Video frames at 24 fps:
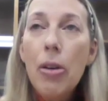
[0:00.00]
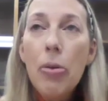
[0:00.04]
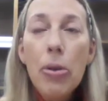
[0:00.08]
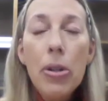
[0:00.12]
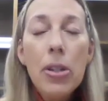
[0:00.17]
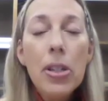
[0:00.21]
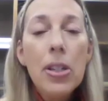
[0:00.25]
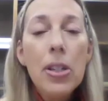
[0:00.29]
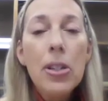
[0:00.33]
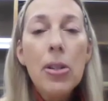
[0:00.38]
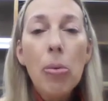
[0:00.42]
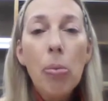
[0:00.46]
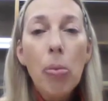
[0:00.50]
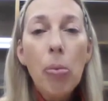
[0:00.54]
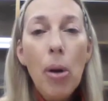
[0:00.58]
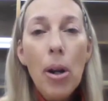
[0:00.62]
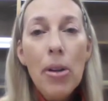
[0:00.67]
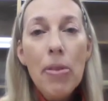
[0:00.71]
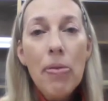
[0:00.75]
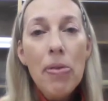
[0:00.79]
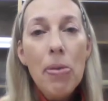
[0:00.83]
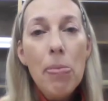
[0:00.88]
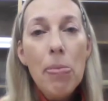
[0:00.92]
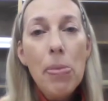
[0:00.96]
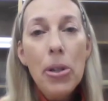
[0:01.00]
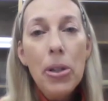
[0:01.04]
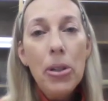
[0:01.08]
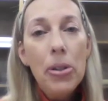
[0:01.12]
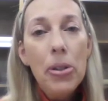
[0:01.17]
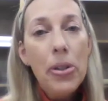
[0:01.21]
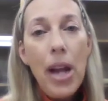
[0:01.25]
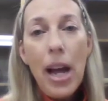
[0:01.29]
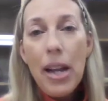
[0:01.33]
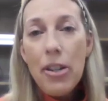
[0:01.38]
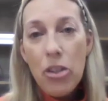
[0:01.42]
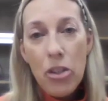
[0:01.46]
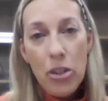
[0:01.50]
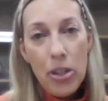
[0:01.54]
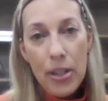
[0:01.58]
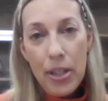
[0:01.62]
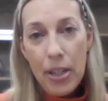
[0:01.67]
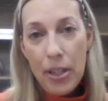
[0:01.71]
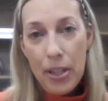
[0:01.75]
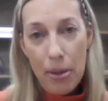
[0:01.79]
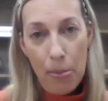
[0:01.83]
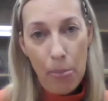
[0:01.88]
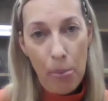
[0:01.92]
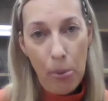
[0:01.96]
this is a run of the mill, not just
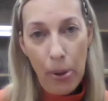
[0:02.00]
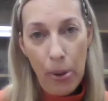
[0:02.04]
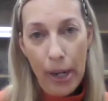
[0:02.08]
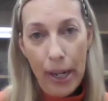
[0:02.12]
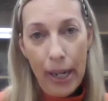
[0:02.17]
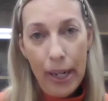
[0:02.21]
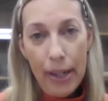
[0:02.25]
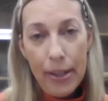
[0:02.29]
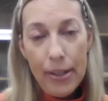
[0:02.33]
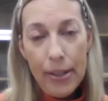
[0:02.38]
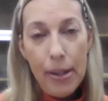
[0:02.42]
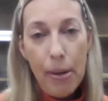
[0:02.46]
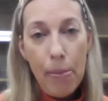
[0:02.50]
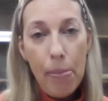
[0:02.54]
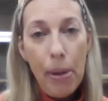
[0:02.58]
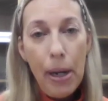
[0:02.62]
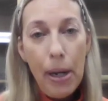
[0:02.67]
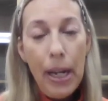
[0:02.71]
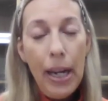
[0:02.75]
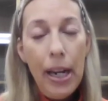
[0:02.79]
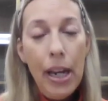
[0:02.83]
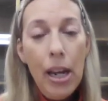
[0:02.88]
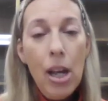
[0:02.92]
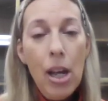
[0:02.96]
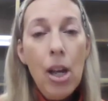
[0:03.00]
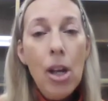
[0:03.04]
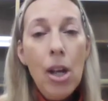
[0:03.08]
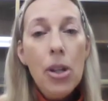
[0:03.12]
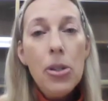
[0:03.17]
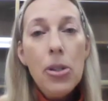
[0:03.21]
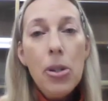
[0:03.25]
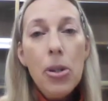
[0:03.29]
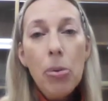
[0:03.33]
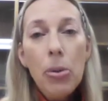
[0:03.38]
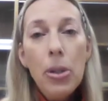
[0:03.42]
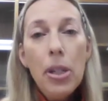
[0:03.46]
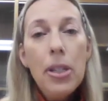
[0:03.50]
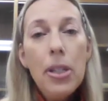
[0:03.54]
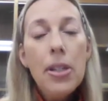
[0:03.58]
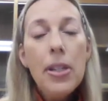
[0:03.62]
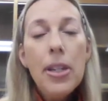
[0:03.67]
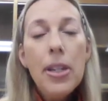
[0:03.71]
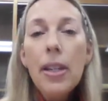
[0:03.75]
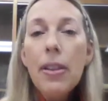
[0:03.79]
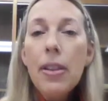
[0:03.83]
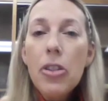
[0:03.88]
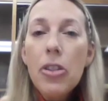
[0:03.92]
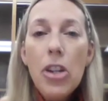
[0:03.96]
disappointing somebody. So let's
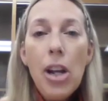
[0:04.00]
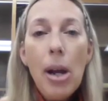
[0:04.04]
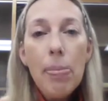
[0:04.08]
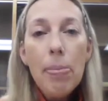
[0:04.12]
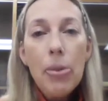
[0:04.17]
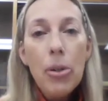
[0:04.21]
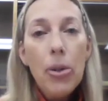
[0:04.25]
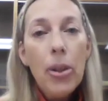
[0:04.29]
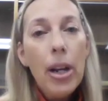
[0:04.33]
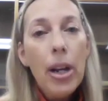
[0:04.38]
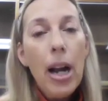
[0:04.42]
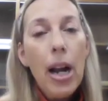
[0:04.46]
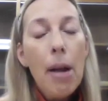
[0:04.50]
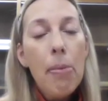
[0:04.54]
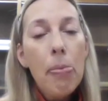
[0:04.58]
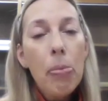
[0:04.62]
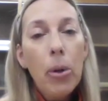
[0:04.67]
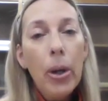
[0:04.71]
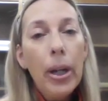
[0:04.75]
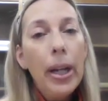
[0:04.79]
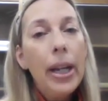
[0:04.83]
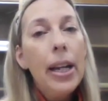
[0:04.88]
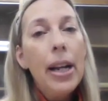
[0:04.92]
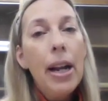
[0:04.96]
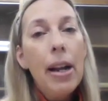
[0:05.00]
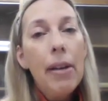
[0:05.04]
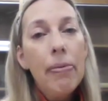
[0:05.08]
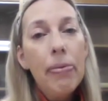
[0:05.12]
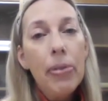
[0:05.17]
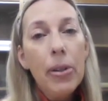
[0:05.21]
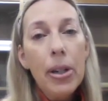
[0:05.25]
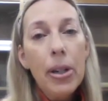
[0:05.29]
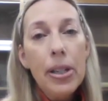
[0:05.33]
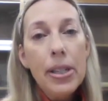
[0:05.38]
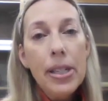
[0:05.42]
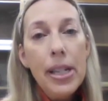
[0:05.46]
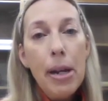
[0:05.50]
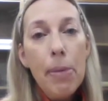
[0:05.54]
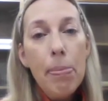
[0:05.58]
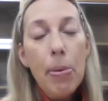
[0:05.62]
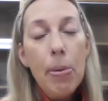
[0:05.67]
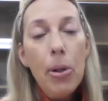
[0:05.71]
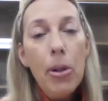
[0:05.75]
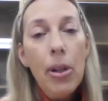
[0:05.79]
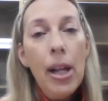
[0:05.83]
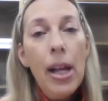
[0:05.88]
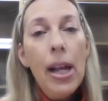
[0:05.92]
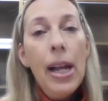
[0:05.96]
take the chapter that I'm working on, for
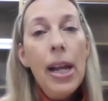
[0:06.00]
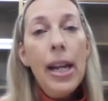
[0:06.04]
example.